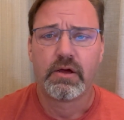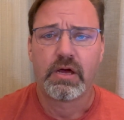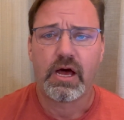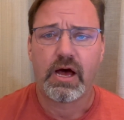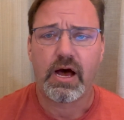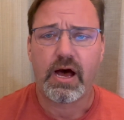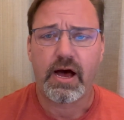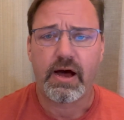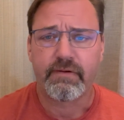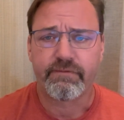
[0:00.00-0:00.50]

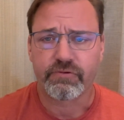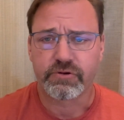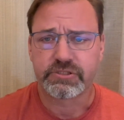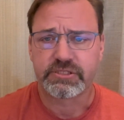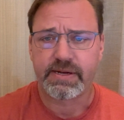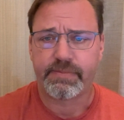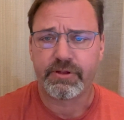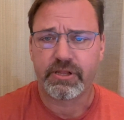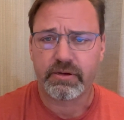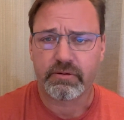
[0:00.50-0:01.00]
uh, for
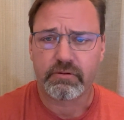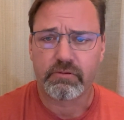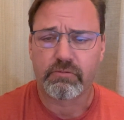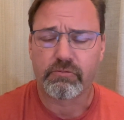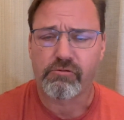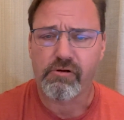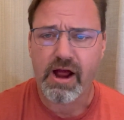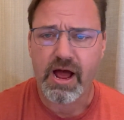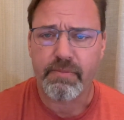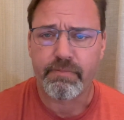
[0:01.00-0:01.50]
some of the
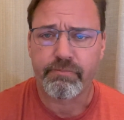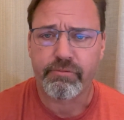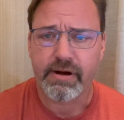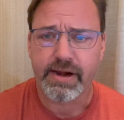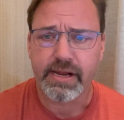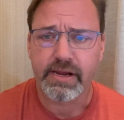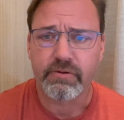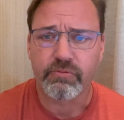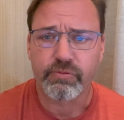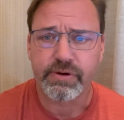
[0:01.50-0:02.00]

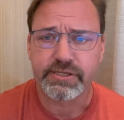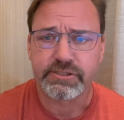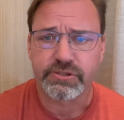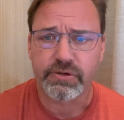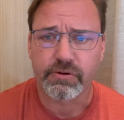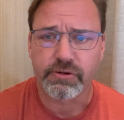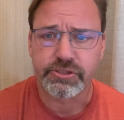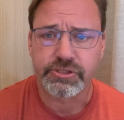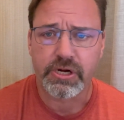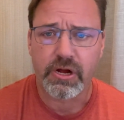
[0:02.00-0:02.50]
groundbreaking
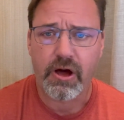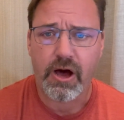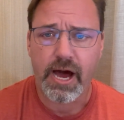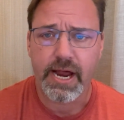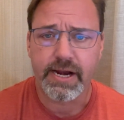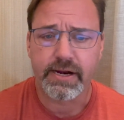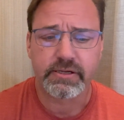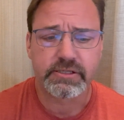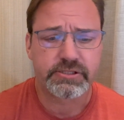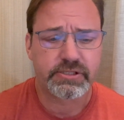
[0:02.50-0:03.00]
research on
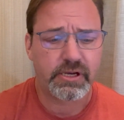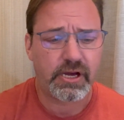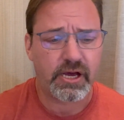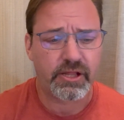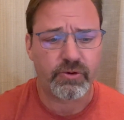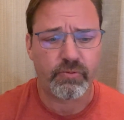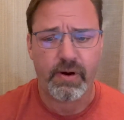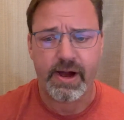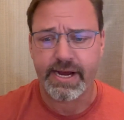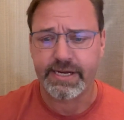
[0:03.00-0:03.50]
it. So
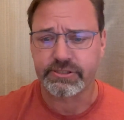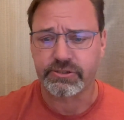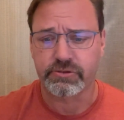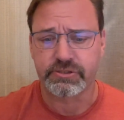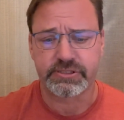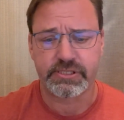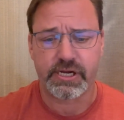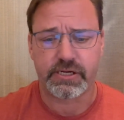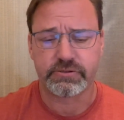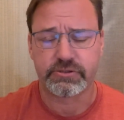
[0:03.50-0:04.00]
otherwise, our
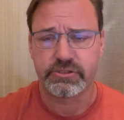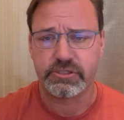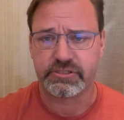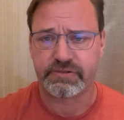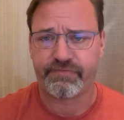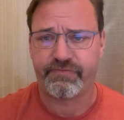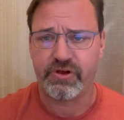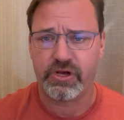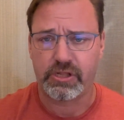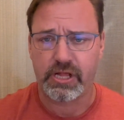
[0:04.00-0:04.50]
cells
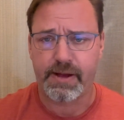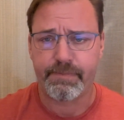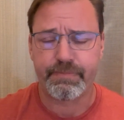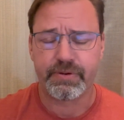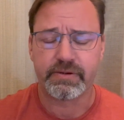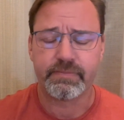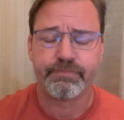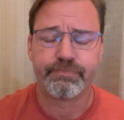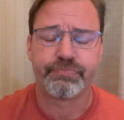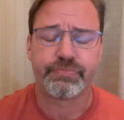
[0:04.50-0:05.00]
just fill up
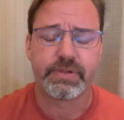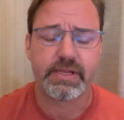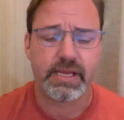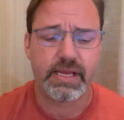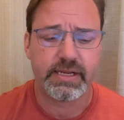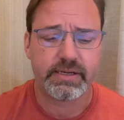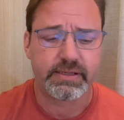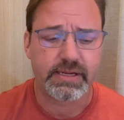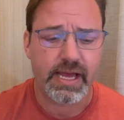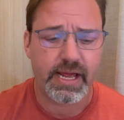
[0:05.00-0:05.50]
and
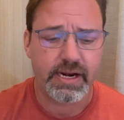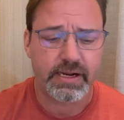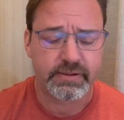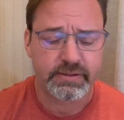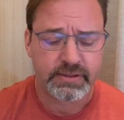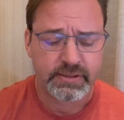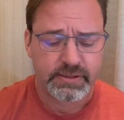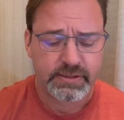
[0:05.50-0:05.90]
and kind of